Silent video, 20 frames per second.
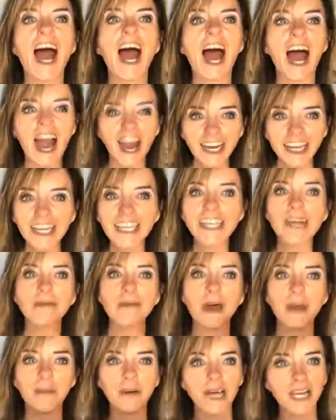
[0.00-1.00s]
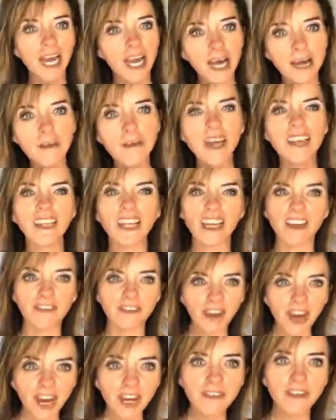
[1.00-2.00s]
I gotta get my butt up at like
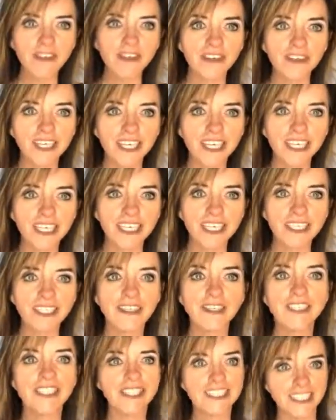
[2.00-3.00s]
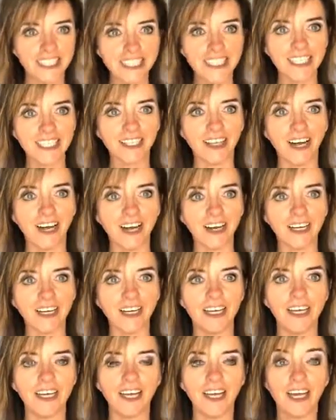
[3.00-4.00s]
5:30, 6 o'clock.
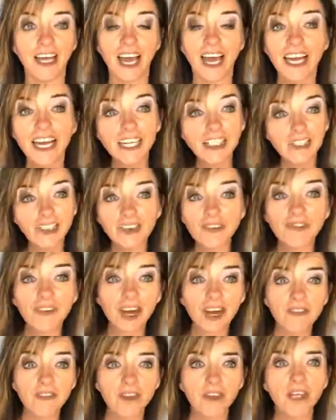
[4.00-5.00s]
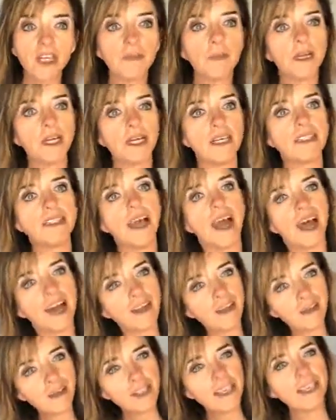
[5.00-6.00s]
And I do 5:30 because I
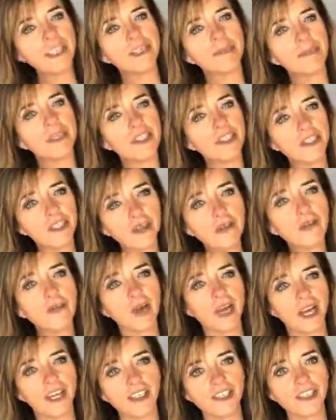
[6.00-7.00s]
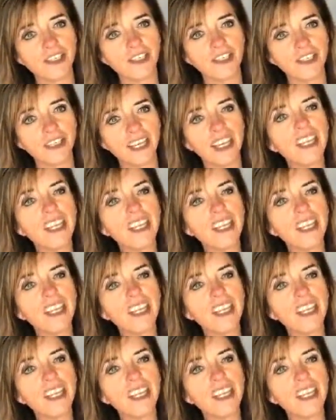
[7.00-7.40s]
don't like to be too rushed.